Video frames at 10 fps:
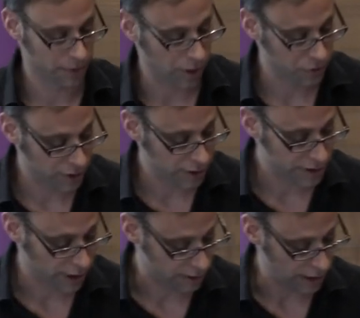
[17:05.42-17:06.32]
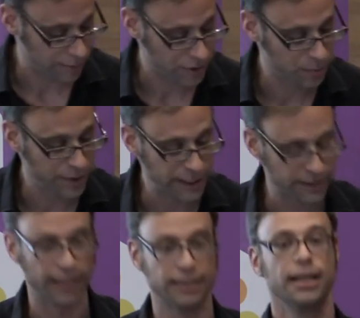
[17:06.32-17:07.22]
councillors and
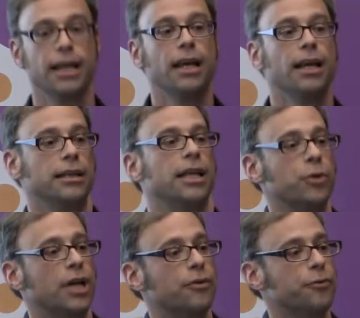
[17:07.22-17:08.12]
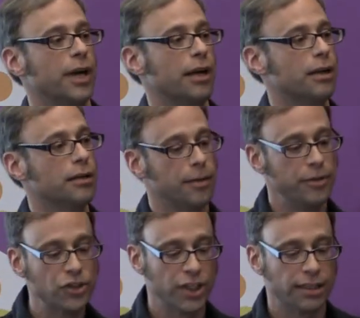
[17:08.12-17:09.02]
MSPs that they would have
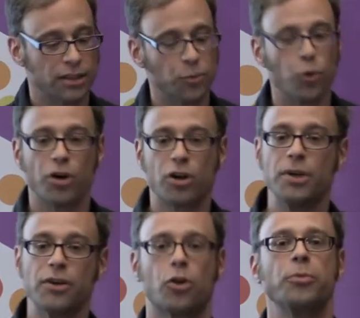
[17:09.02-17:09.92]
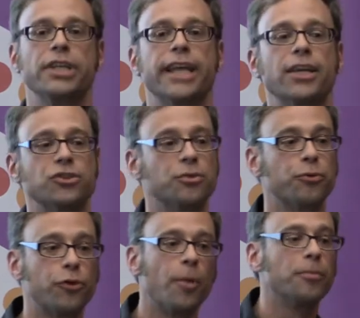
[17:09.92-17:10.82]
appreciated more kind of communication
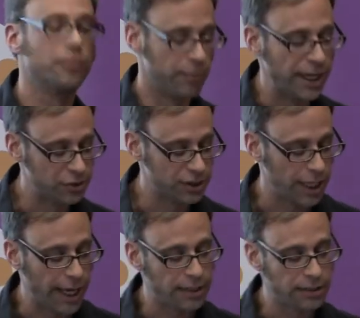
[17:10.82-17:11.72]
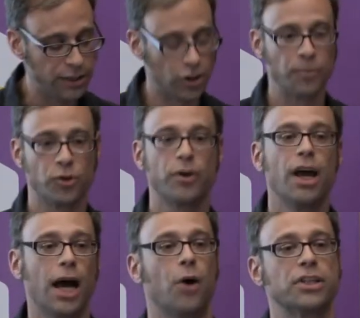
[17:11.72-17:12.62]
from mySociety in terms of
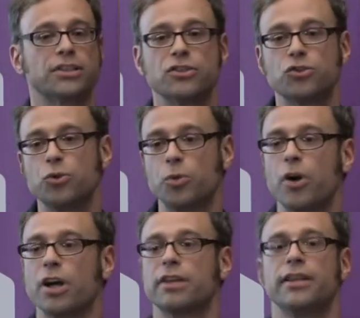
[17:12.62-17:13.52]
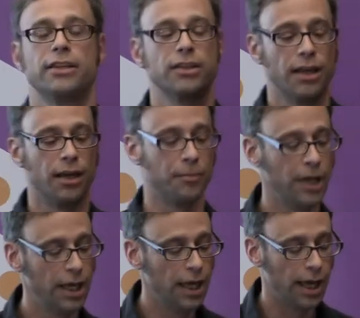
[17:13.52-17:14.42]
how does this tool work that
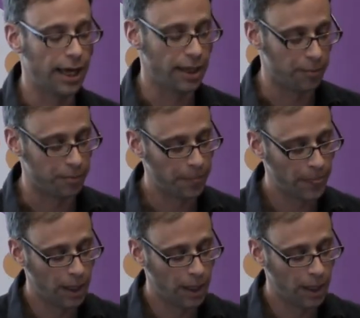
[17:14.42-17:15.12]
I am